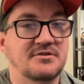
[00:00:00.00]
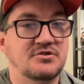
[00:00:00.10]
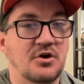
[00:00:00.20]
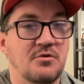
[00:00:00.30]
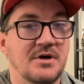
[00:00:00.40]

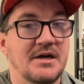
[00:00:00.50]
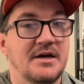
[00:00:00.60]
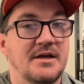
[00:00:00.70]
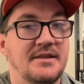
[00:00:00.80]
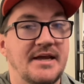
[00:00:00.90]
So
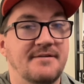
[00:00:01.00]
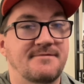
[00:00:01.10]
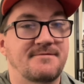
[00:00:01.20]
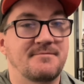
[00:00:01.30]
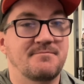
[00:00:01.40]

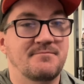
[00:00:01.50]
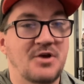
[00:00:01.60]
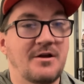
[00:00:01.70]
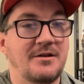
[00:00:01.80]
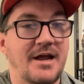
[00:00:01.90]
they've
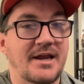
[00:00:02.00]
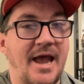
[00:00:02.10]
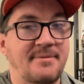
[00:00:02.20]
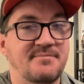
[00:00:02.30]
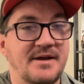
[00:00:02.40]
got a lot of
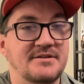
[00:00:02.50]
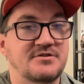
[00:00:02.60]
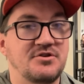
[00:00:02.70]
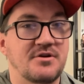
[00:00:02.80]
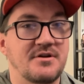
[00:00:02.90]
cap space.
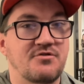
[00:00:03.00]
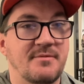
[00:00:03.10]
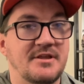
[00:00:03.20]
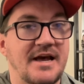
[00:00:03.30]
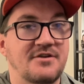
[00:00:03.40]
You can
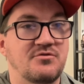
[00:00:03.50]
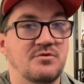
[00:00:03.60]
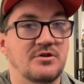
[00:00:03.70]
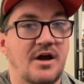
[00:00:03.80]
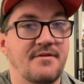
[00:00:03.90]
attribute that to a
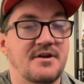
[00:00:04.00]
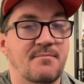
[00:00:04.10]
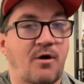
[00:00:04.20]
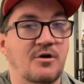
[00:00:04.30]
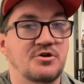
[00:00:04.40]
lot of the
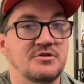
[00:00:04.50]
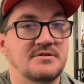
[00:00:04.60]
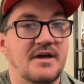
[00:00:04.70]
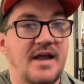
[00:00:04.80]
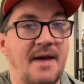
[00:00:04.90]
departures
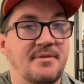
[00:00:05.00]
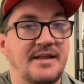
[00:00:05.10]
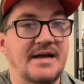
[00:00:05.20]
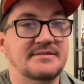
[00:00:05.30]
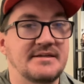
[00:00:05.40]
that happened
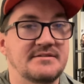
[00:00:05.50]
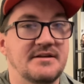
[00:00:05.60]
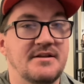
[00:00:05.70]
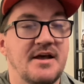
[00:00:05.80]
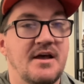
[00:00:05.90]
last season.